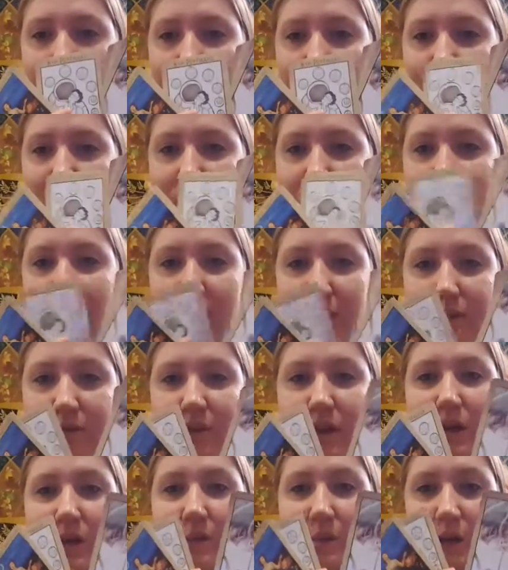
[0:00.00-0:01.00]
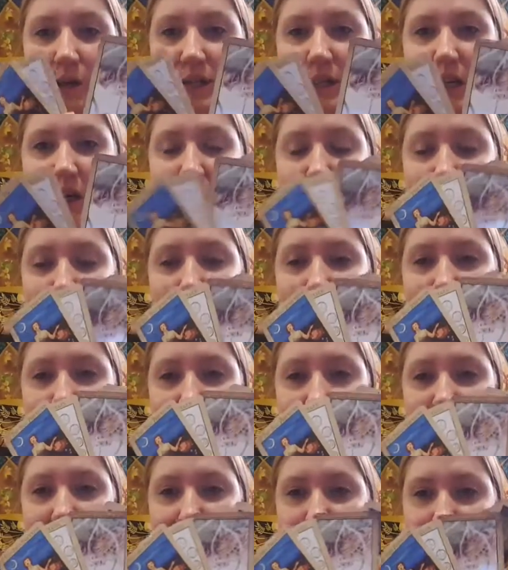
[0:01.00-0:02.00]
A lot of them are
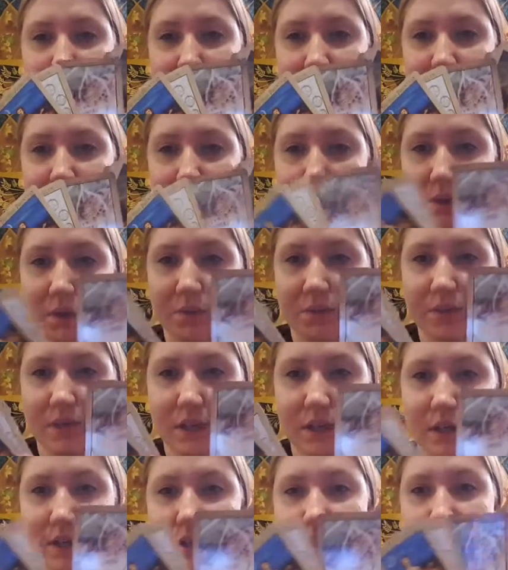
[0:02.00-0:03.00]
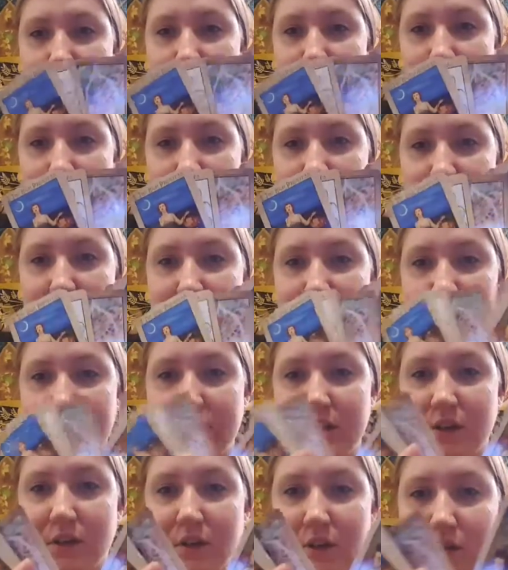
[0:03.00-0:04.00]
tied into her music, obviously,
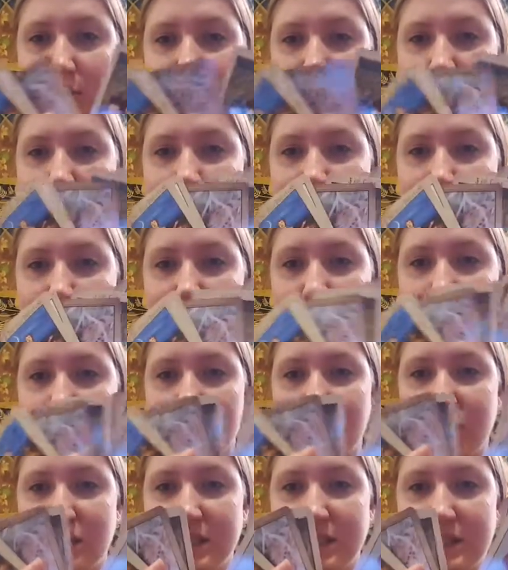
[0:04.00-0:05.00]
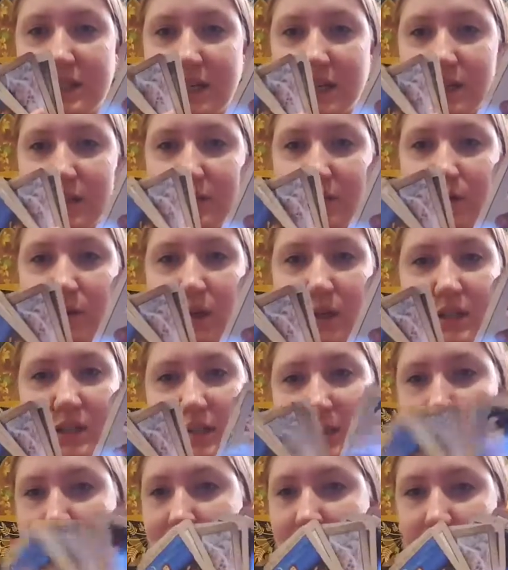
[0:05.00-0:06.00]
and her life and what she stands for.
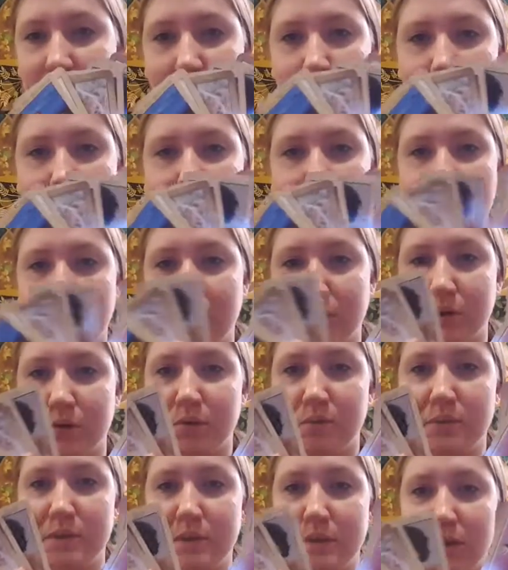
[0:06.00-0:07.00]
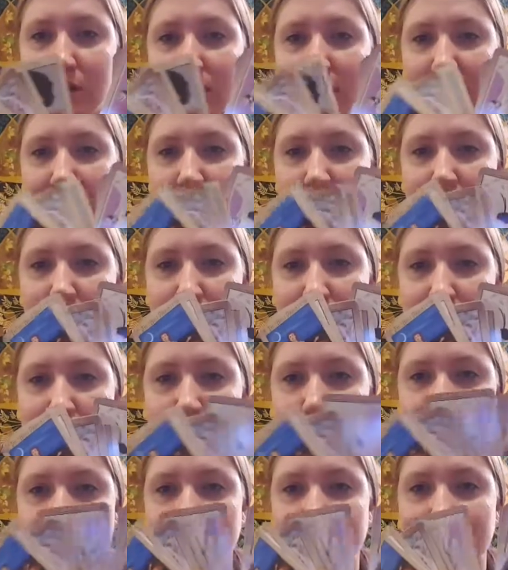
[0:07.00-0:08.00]
Some of them aren't. Boobs, okay,
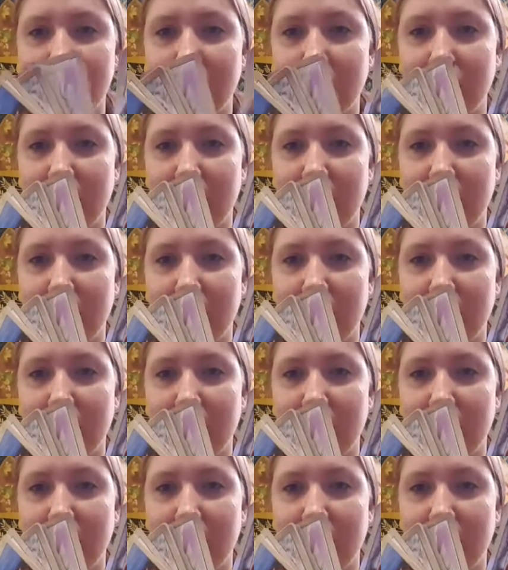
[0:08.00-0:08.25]
boobs.